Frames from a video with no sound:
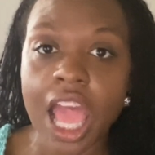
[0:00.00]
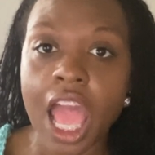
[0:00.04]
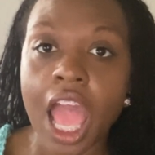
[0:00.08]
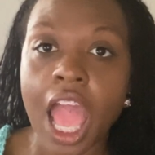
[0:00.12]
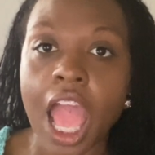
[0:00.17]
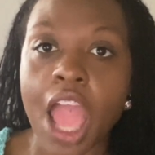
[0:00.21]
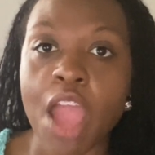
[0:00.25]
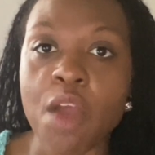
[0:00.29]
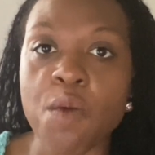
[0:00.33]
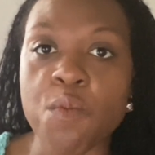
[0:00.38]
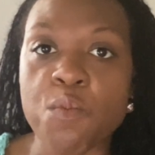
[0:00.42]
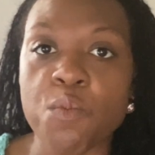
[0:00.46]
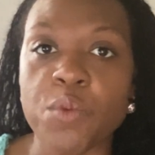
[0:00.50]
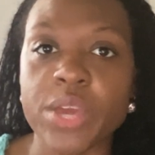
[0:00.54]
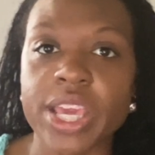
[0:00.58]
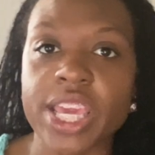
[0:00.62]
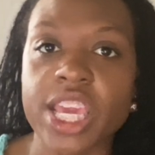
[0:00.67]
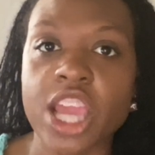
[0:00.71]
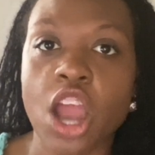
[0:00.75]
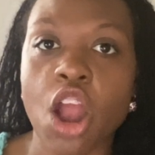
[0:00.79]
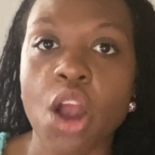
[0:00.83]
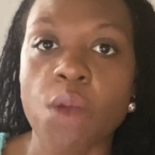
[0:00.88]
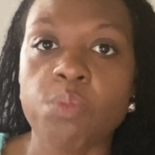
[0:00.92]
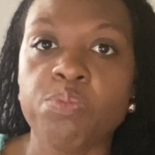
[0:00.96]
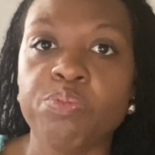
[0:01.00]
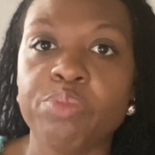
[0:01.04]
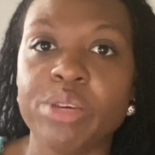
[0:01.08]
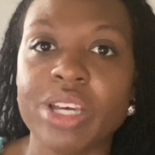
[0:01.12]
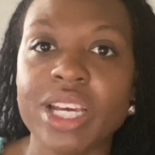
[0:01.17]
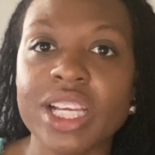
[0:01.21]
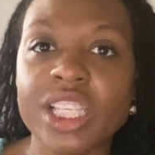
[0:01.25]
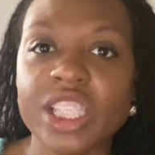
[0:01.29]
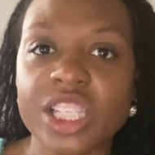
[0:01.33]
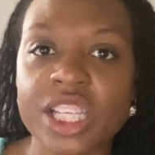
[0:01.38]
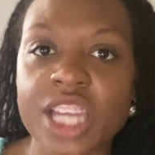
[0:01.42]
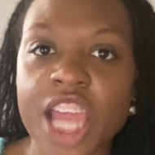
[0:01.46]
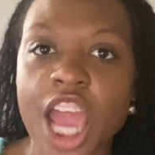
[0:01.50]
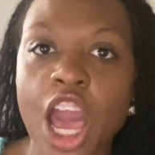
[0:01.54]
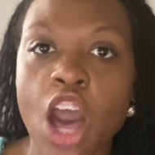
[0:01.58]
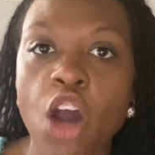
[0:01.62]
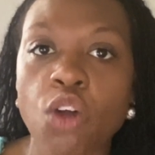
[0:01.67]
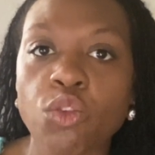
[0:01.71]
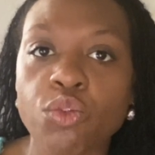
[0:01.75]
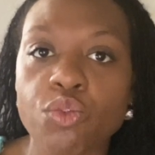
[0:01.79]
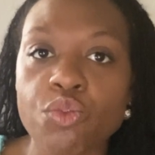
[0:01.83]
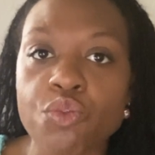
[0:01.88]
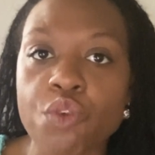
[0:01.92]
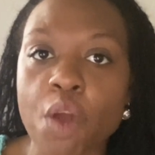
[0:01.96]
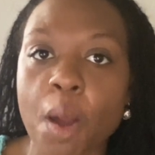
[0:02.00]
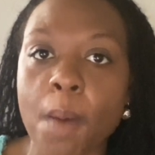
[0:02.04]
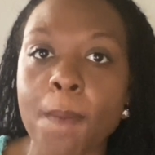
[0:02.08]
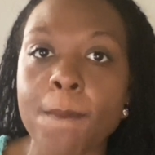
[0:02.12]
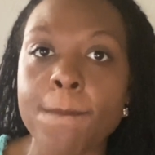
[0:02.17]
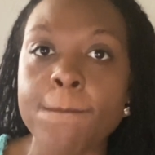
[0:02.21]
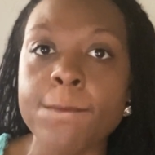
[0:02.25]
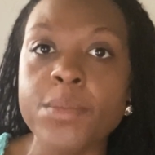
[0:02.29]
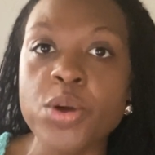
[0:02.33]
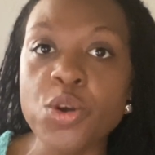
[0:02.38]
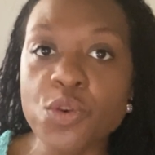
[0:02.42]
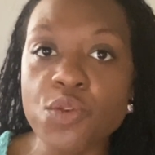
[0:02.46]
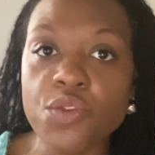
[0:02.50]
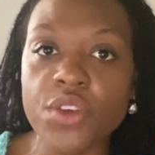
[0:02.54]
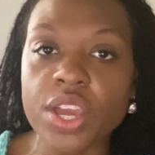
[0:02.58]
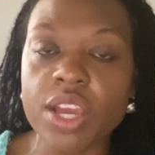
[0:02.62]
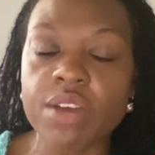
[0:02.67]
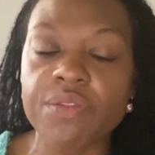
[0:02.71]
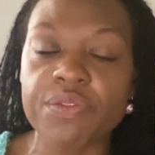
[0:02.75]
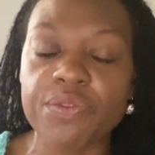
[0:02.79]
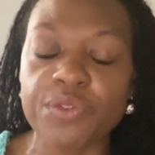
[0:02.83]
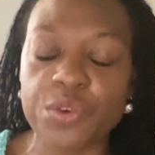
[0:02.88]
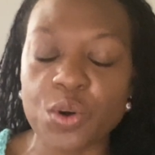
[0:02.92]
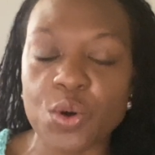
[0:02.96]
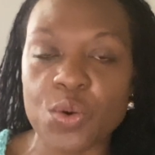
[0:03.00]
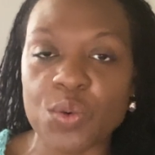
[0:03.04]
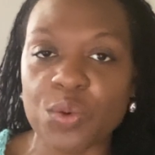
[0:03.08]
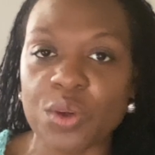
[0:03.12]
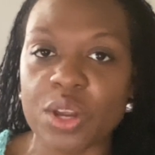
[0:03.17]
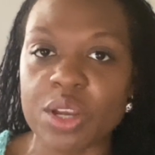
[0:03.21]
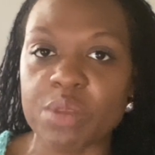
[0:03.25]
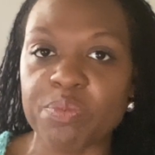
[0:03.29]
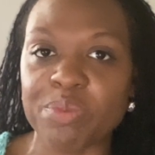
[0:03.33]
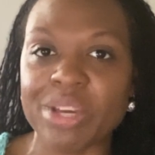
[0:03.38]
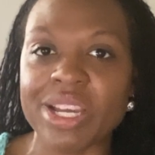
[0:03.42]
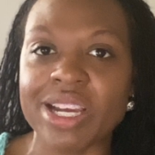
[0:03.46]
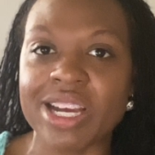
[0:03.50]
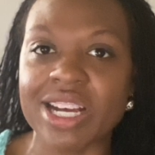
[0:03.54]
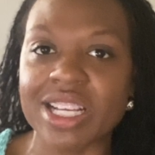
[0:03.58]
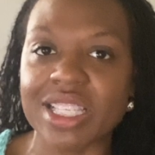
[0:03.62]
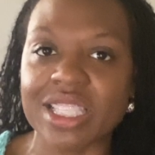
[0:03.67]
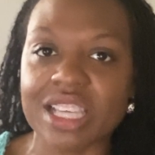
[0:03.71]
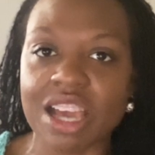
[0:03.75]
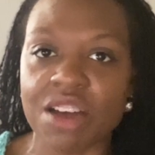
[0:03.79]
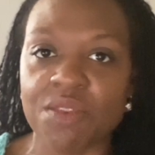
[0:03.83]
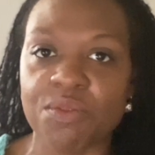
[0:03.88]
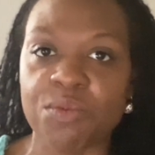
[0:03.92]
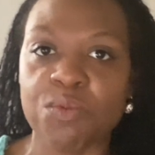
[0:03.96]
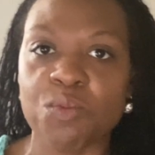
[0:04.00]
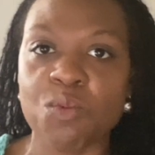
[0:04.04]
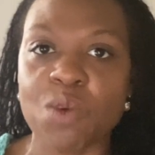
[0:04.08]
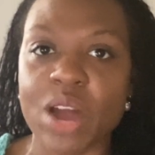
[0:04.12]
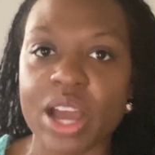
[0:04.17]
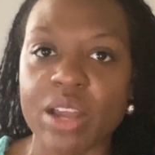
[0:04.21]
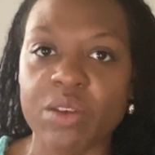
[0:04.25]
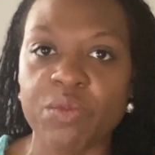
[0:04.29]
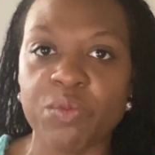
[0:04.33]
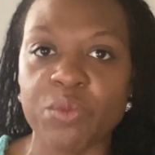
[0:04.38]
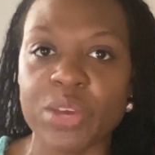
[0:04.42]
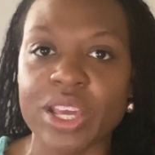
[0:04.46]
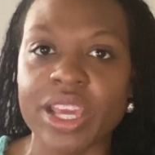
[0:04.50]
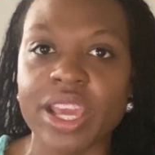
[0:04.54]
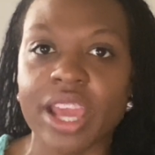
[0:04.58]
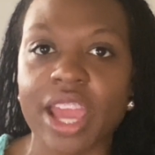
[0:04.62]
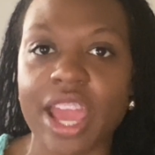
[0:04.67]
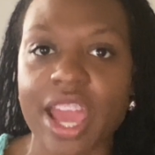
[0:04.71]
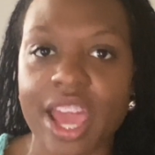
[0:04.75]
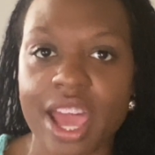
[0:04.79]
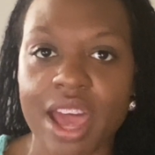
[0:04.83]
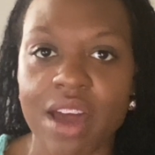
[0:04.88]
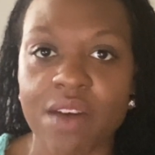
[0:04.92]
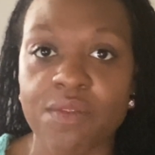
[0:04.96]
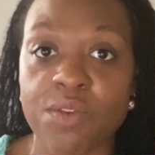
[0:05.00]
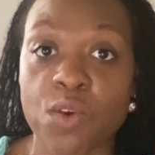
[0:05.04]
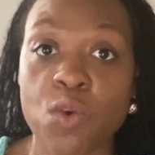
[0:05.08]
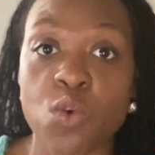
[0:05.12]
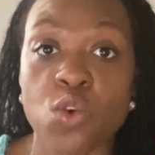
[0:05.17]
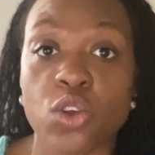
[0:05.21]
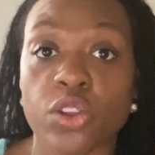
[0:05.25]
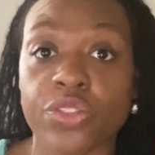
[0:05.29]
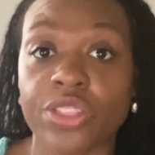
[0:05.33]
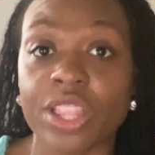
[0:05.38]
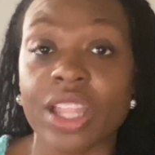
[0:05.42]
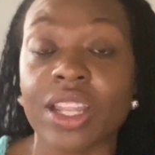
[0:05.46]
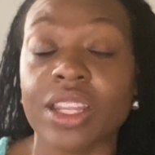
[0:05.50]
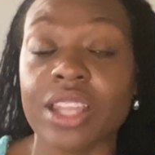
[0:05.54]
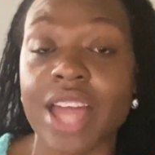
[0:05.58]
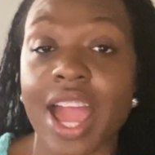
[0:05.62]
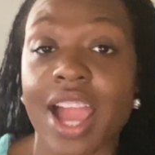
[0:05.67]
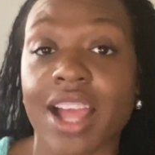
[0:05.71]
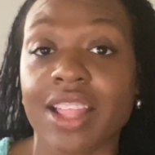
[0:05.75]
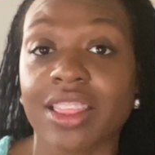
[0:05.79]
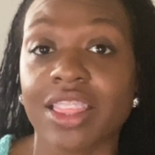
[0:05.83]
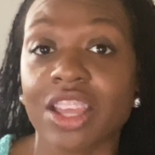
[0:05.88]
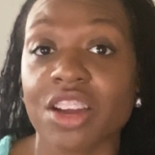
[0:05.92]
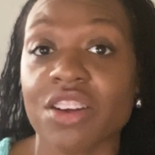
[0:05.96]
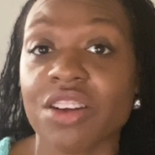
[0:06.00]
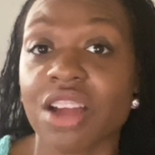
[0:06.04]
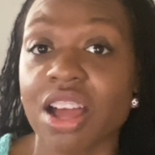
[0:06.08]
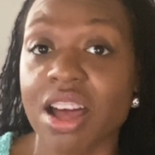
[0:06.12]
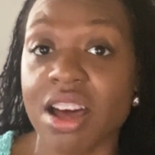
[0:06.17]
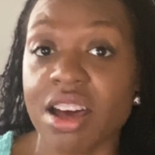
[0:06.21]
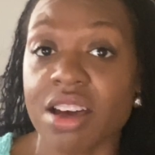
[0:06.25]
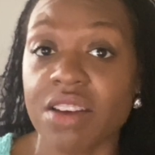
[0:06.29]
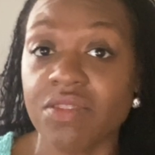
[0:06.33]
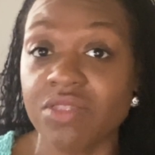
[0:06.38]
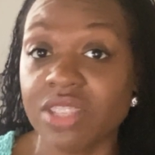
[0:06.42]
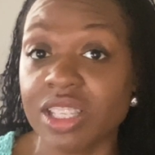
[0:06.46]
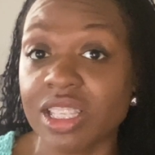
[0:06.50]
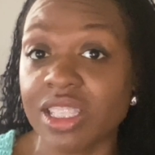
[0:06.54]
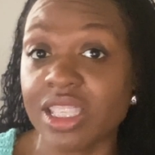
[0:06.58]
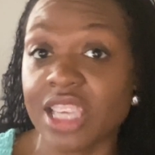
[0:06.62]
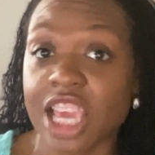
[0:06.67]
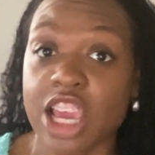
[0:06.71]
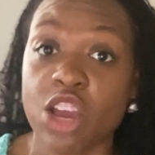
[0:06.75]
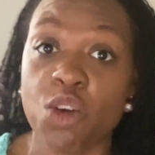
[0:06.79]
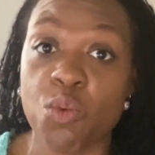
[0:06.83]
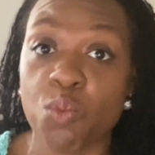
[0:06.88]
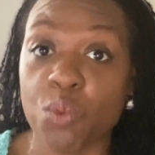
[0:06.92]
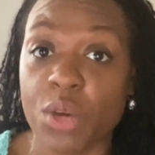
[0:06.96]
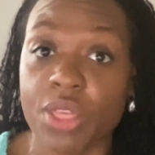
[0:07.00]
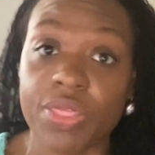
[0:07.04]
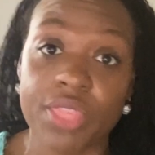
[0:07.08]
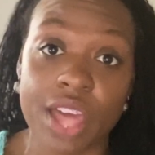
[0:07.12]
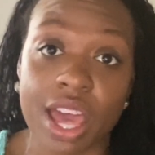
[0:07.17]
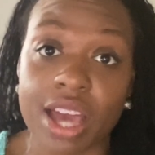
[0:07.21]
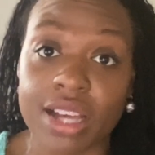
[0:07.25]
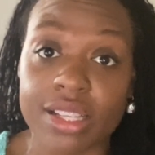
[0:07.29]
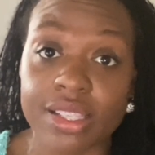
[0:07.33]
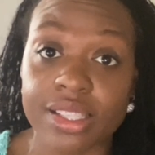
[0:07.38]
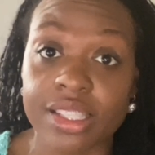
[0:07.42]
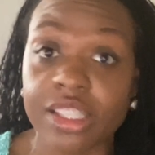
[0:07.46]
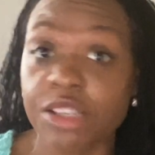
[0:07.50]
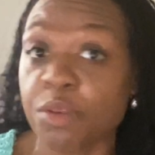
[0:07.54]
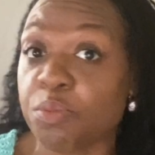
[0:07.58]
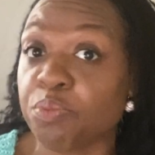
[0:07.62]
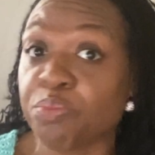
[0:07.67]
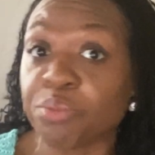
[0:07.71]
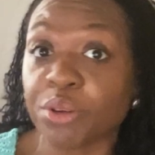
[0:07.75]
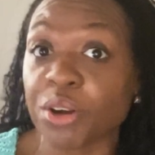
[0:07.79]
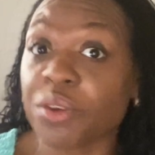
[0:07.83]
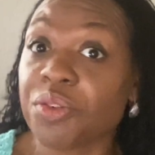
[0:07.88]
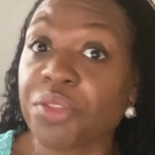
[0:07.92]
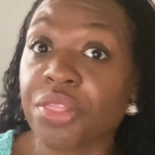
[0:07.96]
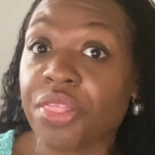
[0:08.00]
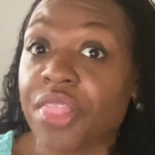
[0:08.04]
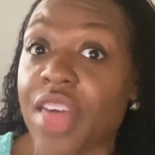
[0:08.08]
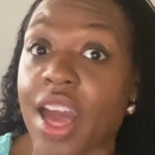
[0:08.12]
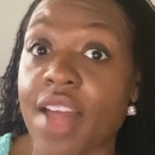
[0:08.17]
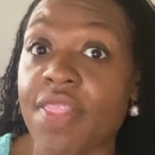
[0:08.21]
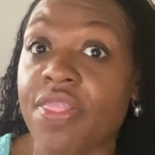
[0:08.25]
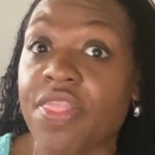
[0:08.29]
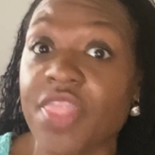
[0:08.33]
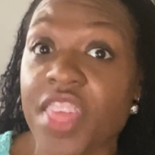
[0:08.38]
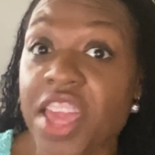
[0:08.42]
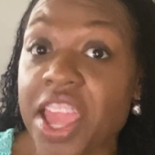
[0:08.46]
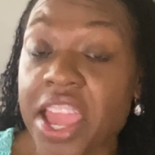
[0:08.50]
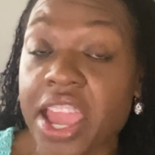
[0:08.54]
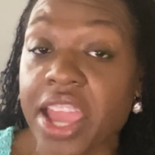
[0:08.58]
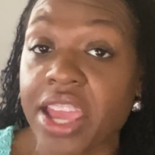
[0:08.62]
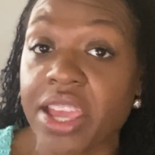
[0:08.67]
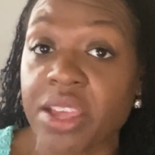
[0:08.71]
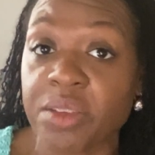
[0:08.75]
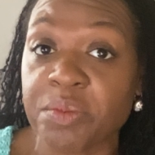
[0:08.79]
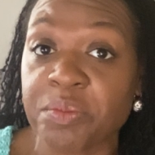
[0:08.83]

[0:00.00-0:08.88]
and we are pigeonholed from moving forward because of what we have or the lack thereof to take with us to birth that thing.